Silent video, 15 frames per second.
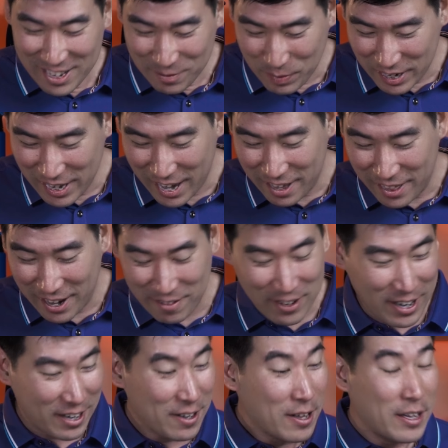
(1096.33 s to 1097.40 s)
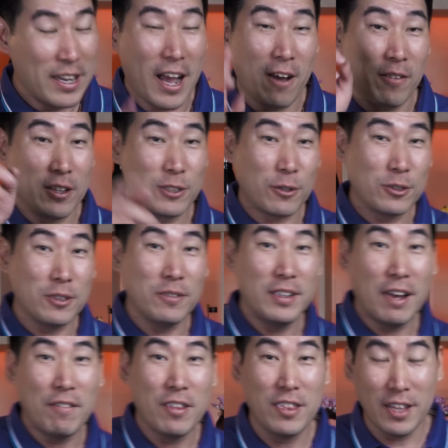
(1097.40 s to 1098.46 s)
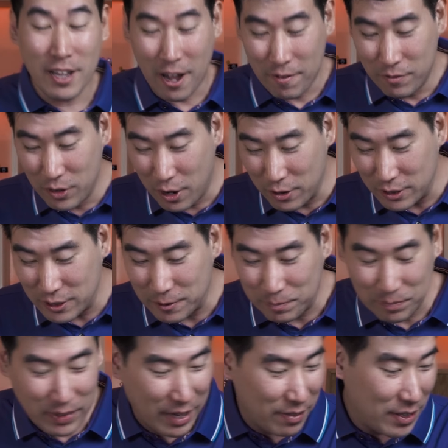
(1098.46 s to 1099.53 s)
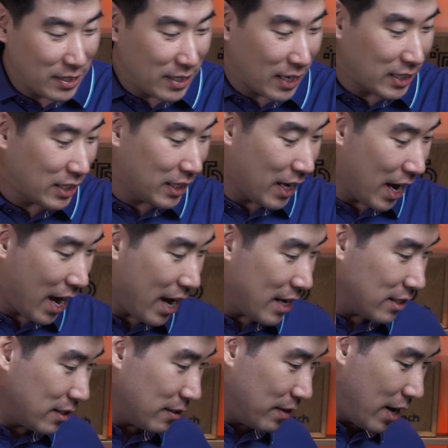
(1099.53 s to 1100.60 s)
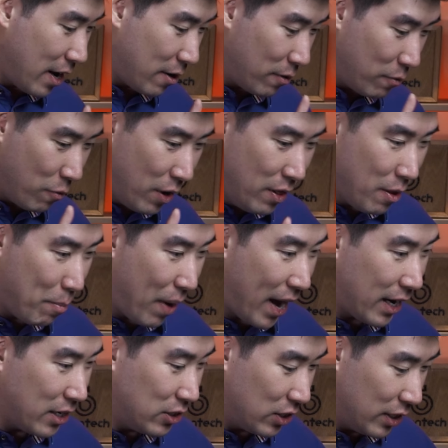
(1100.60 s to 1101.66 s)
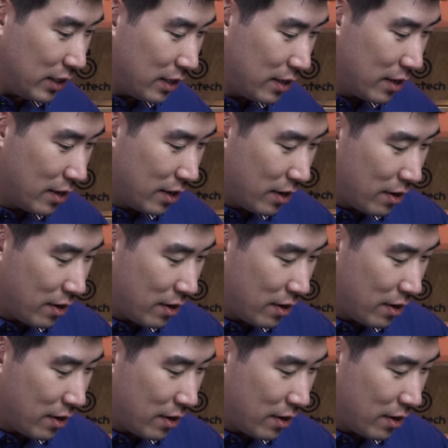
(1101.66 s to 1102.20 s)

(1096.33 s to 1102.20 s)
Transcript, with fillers: But yeah, there we go. Now, there's also another thing I've noticed that this actually has. Now, when the packaging...